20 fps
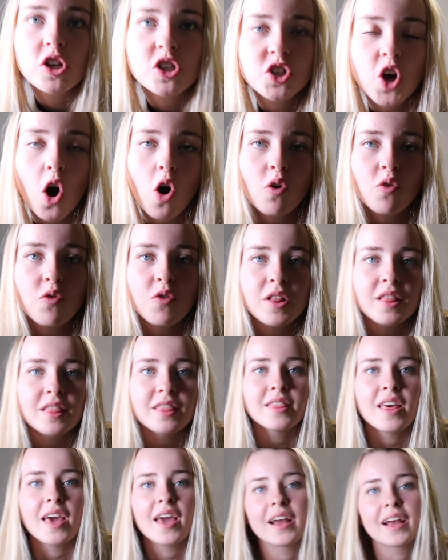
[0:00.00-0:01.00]
The
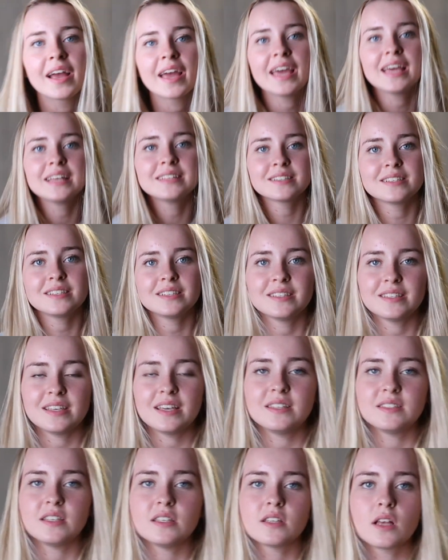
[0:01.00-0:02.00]
dolphin thing isn't as
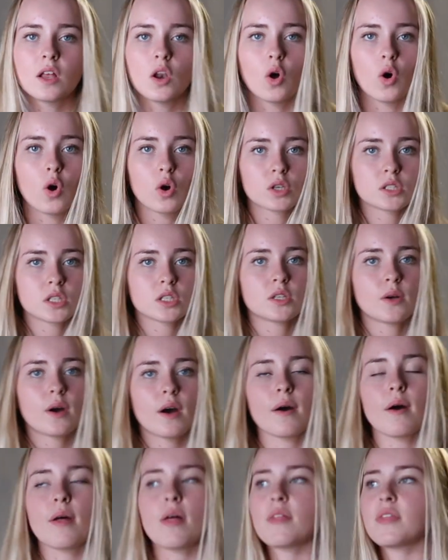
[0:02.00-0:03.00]
easy as it looks.
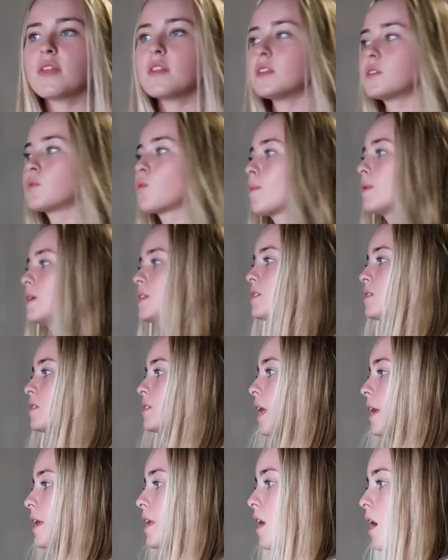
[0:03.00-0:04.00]
So I think this woman
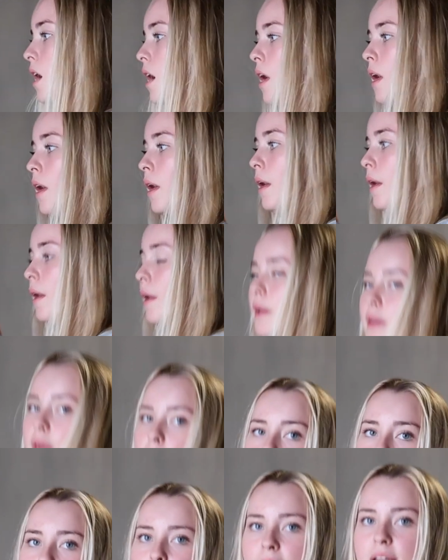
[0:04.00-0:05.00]
was like, yeah,
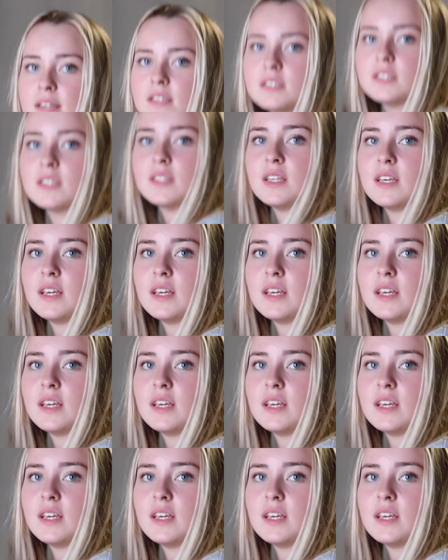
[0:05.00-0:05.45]
you bend your